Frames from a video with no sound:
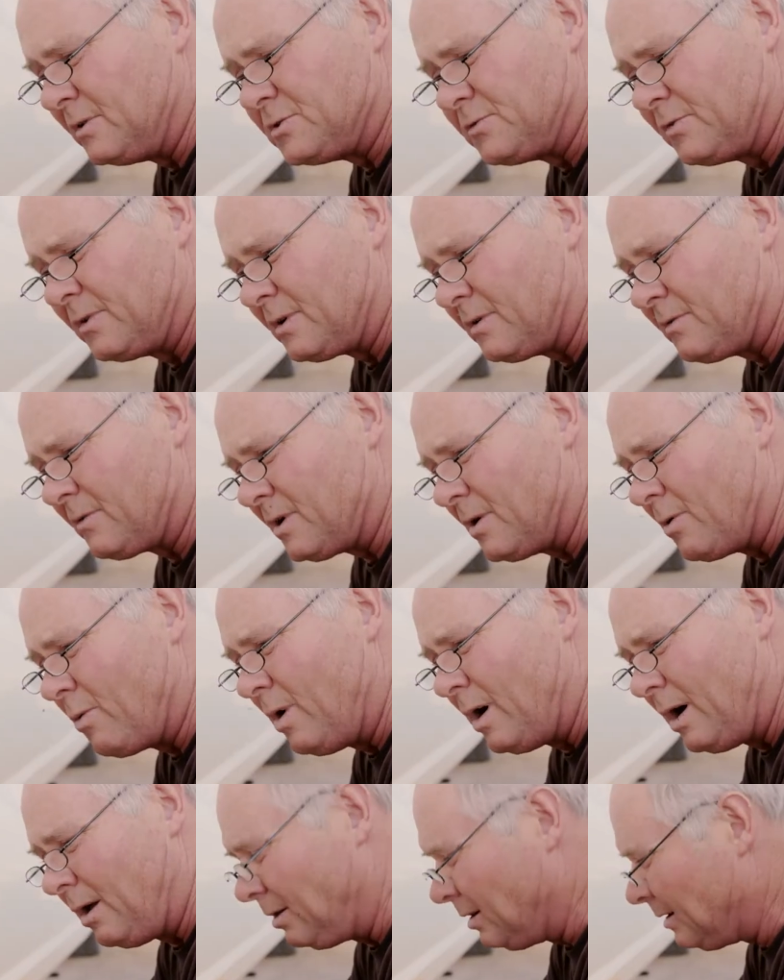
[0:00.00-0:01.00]
who are led by
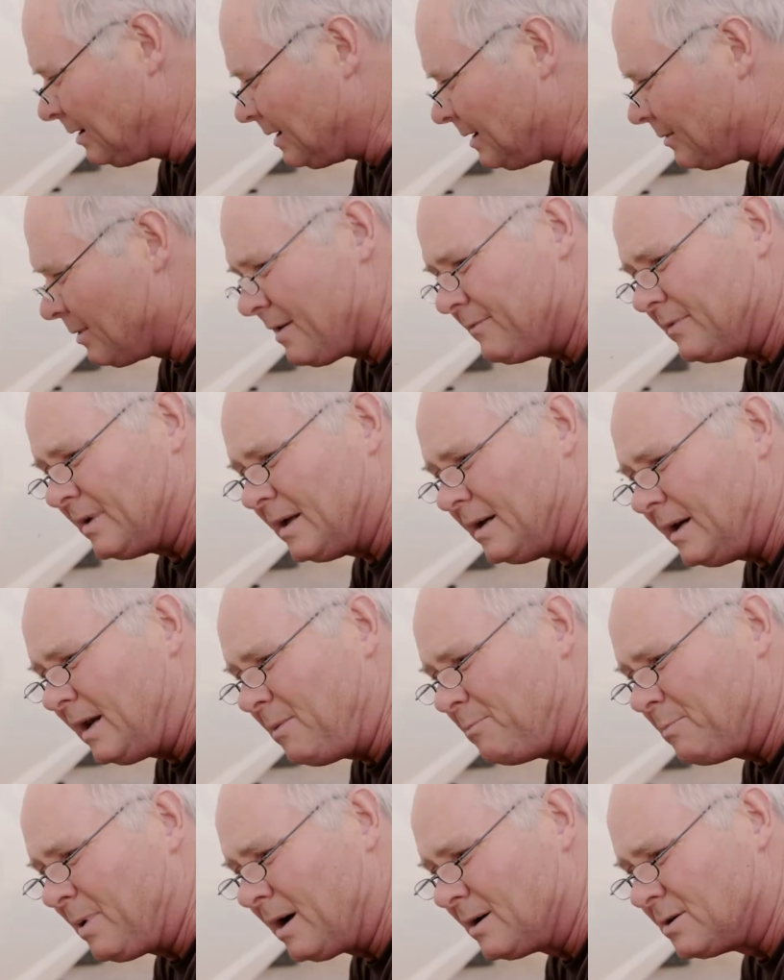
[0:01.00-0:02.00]
veteran of
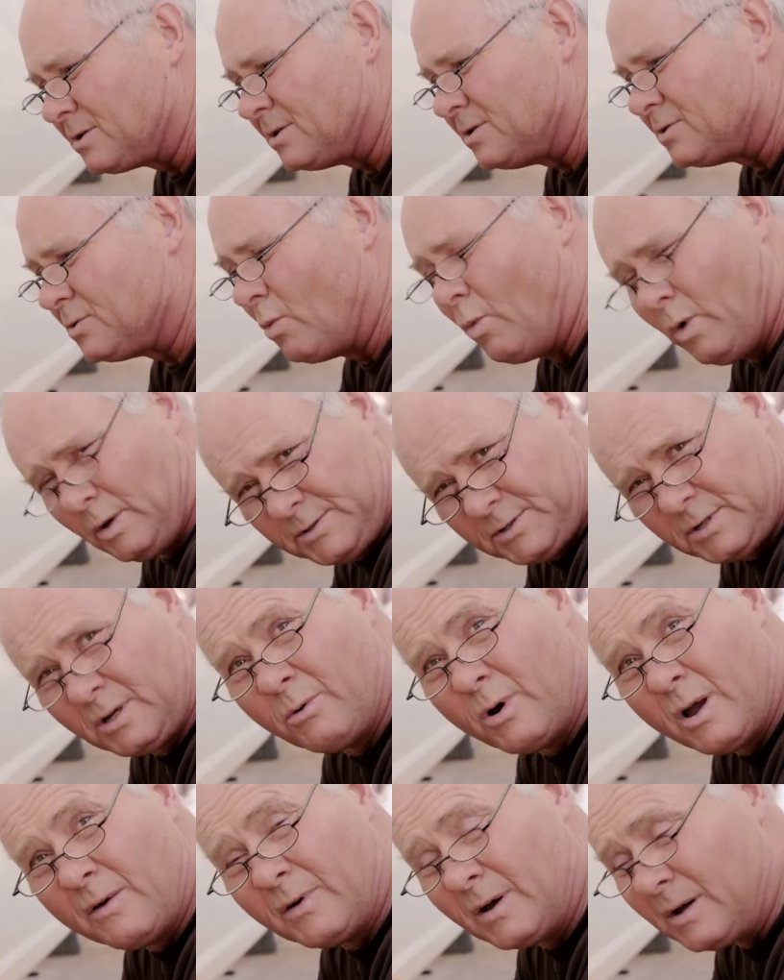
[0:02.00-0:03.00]
Outback Travel, Warwick
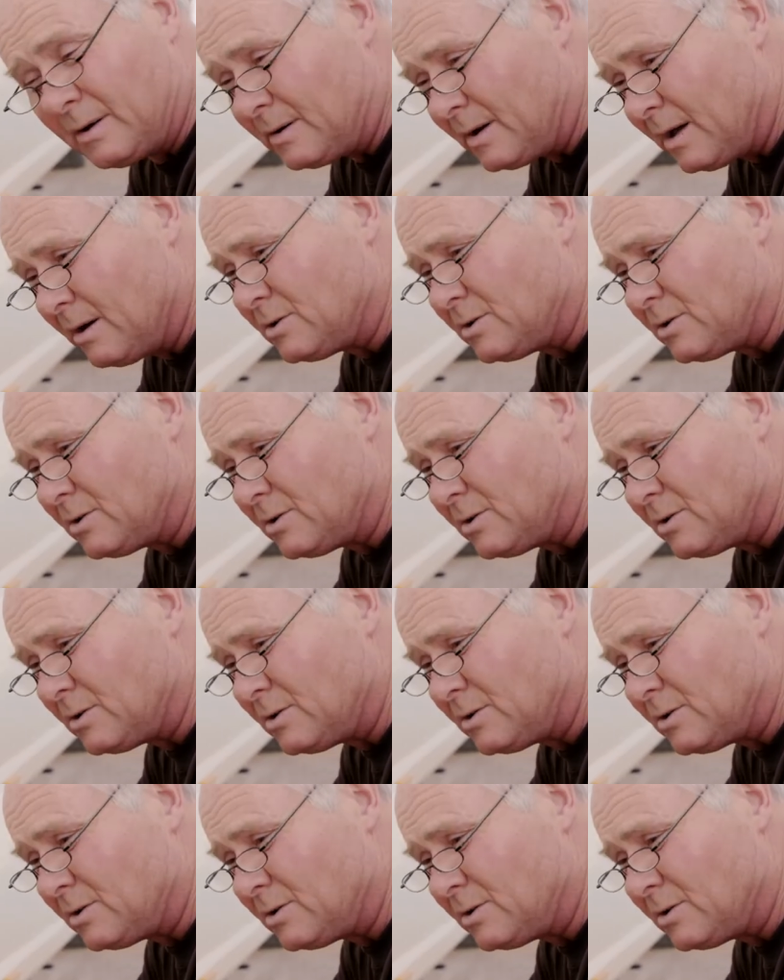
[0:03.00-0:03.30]
McKenzie.